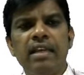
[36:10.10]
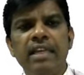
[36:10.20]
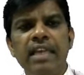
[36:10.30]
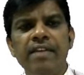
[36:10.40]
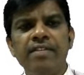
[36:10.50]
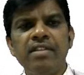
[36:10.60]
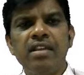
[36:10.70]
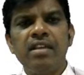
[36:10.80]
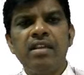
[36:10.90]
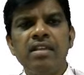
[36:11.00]
gives
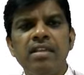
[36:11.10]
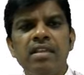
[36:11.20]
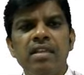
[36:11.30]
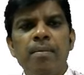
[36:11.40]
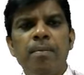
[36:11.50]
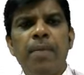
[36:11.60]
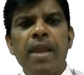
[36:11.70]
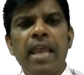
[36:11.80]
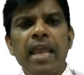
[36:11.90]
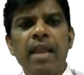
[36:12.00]

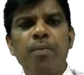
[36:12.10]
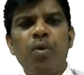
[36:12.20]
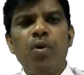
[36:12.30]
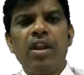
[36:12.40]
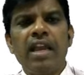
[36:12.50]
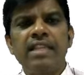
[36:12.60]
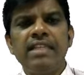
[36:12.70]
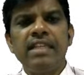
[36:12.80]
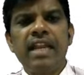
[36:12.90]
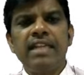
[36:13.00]
plain
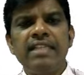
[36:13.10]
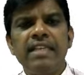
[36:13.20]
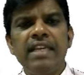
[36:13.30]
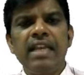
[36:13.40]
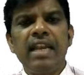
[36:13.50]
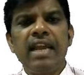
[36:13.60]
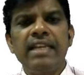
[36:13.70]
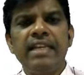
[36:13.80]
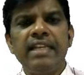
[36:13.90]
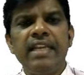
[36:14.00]
polarizing light, single light
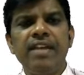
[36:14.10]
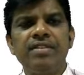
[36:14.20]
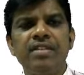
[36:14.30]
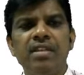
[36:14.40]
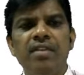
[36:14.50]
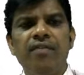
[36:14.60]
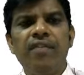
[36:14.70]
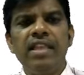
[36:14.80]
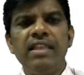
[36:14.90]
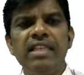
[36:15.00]
it gives.
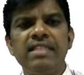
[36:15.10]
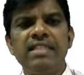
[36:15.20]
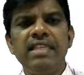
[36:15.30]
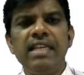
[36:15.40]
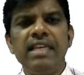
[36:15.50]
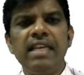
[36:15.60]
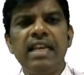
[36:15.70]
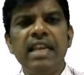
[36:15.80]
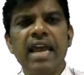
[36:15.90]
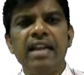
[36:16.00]
When this single
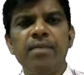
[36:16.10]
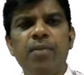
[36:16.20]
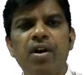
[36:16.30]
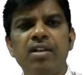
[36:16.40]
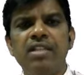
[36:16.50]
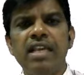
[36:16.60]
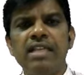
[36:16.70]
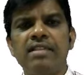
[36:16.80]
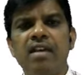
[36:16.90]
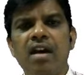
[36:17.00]
light
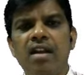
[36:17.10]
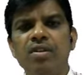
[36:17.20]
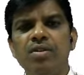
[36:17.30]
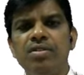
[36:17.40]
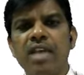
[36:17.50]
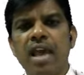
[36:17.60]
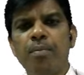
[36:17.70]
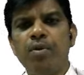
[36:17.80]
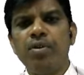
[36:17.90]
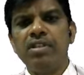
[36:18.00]
passes onto
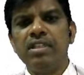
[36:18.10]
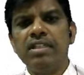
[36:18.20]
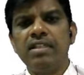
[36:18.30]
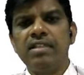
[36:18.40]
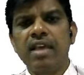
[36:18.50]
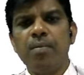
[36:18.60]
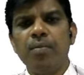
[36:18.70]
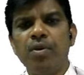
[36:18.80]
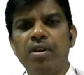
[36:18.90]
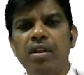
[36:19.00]
sample, this is a
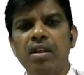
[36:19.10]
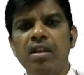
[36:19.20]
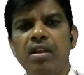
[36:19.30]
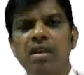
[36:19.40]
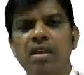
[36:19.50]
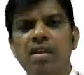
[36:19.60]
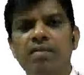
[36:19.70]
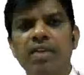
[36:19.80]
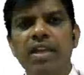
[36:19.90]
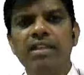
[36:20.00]
sample
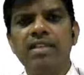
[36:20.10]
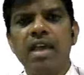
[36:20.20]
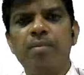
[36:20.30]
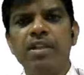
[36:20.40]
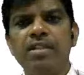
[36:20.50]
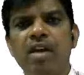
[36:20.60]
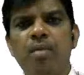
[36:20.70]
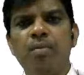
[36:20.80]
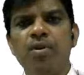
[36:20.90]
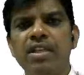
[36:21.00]
where the sample is
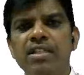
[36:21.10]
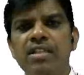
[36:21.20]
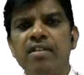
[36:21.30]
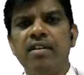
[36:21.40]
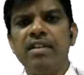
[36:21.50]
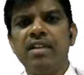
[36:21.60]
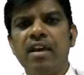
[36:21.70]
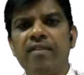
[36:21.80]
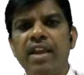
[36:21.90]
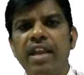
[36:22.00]
compound is dissolved in
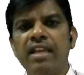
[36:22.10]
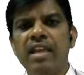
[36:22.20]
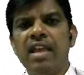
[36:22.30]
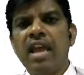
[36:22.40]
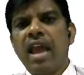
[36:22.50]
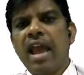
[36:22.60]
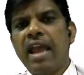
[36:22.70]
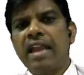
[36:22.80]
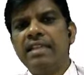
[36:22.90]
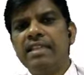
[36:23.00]
solvent,
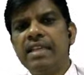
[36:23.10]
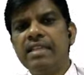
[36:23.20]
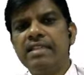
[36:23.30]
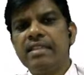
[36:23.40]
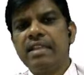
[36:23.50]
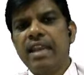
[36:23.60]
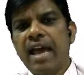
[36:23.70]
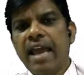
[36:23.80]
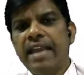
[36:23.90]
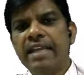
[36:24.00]
and this
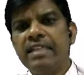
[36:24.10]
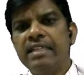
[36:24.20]
light